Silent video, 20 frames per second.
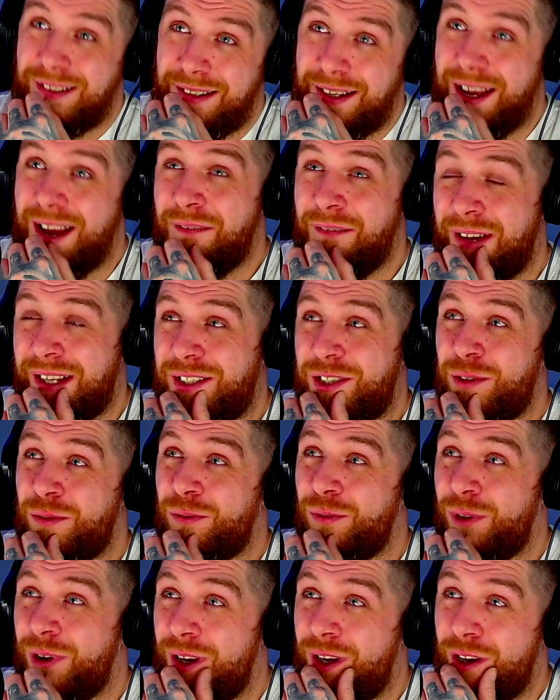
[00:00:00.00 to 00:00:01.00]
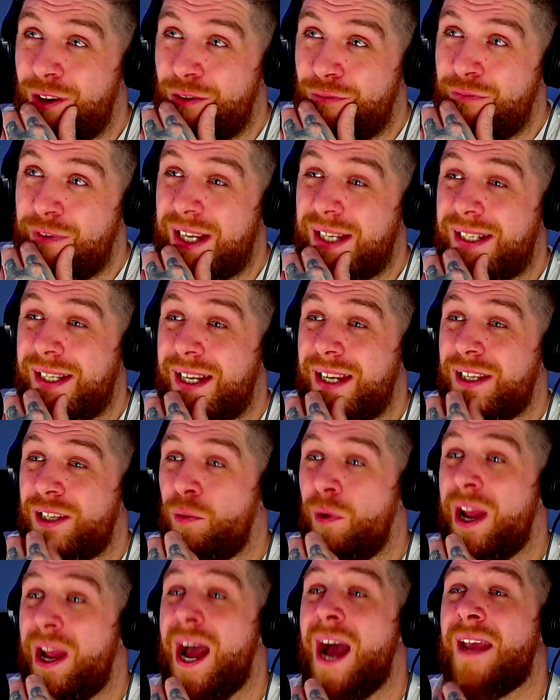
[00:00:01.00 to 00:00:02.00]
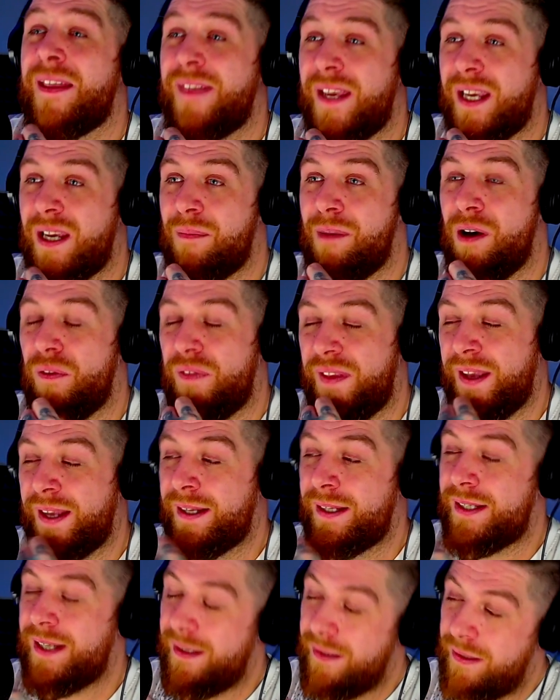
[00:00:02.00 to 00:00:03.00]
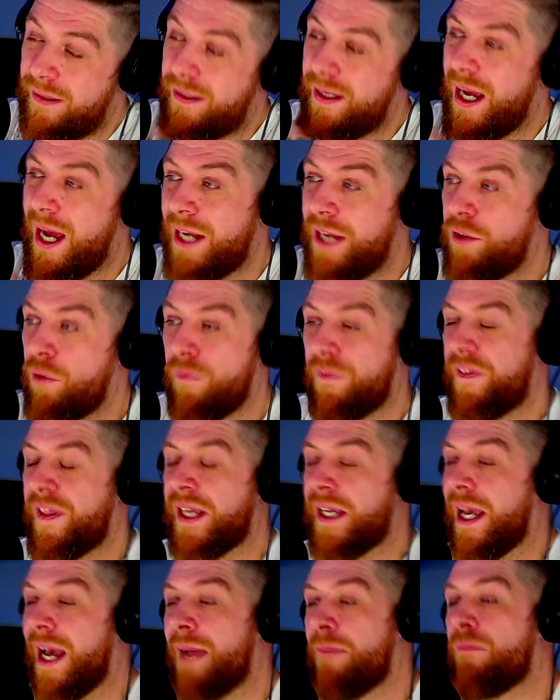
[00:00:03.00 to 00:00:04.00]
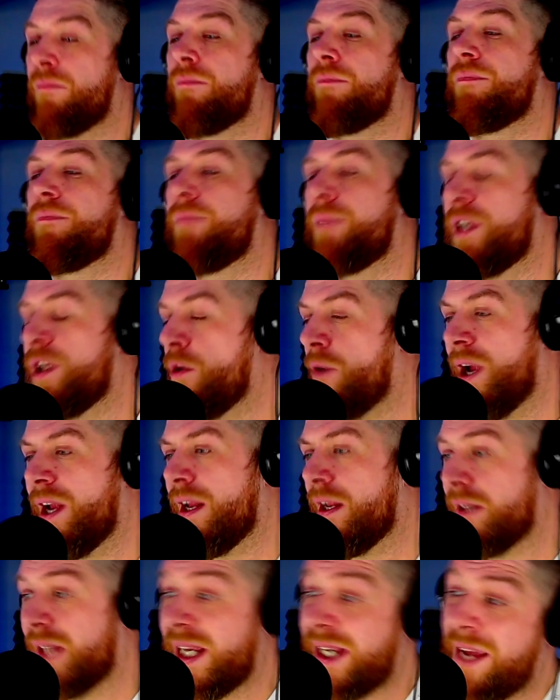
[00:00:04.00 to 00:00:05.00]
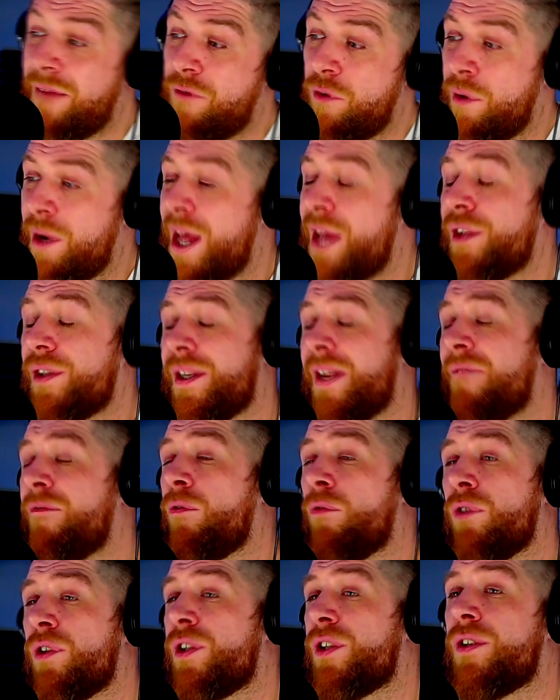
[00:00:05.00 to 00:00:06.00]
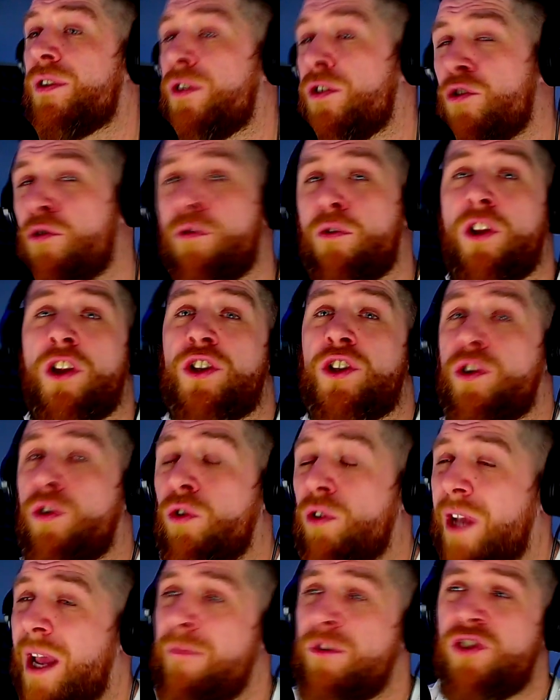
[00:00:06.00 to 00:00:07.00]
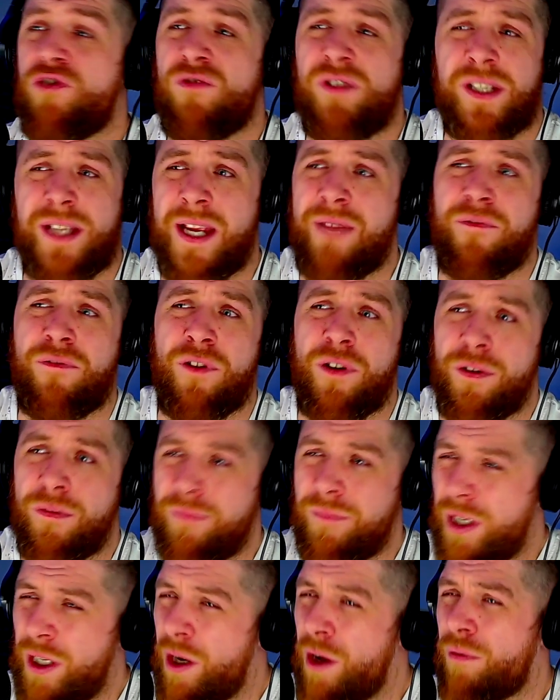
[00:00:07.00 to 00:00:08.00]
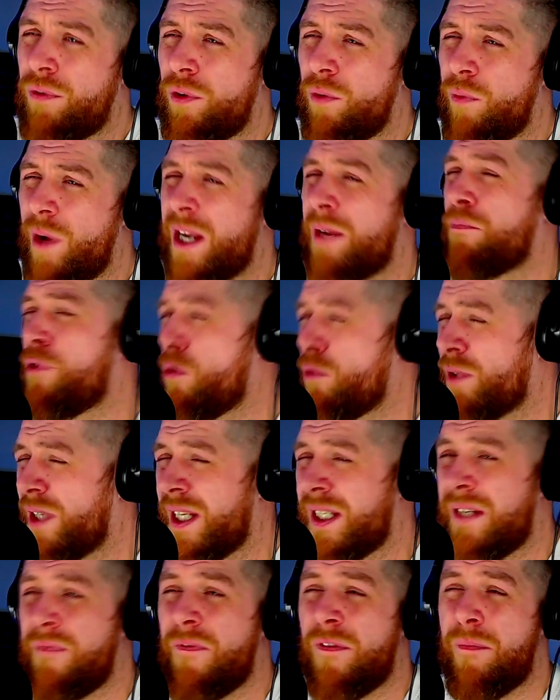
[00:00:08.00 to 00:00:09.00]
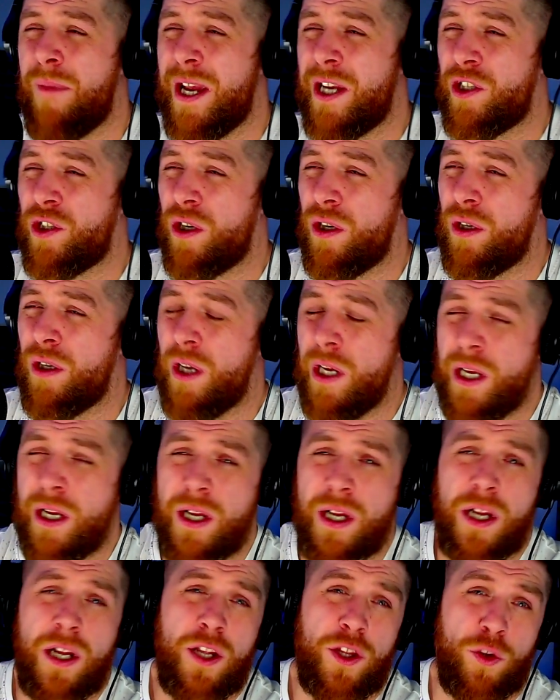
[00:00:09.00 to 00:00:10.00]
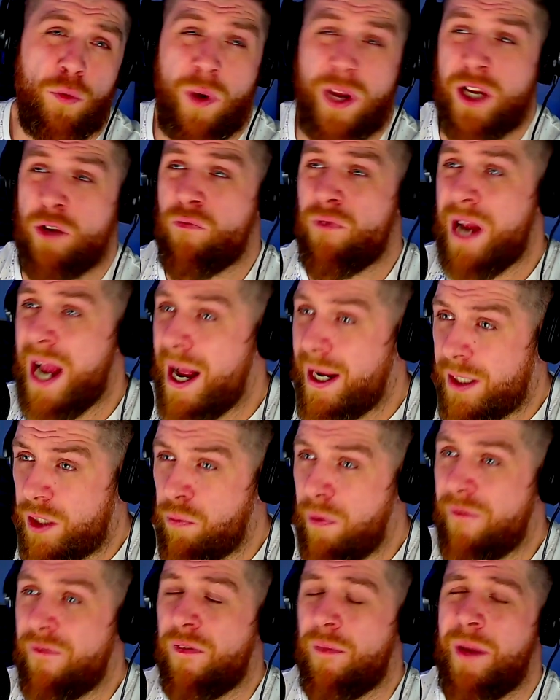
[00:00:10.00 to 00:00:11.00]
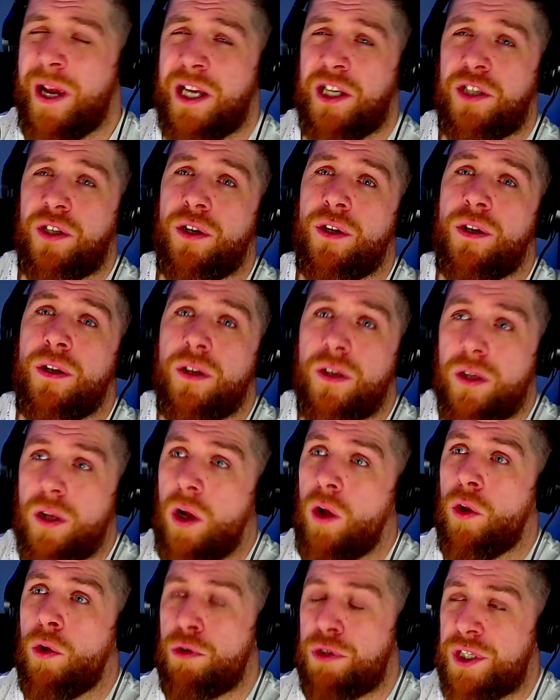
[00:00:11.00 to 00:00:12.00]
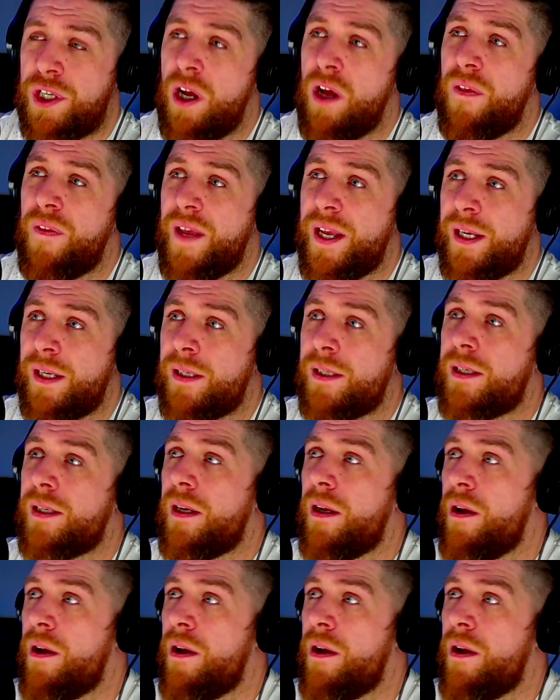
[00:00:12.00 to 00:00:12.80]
I've had to reassess the way I think about things, and I don't think I'm, like everyone else. Everyone's neurological chemistry is different. The way you process information, the way you react to information, all those sort of things.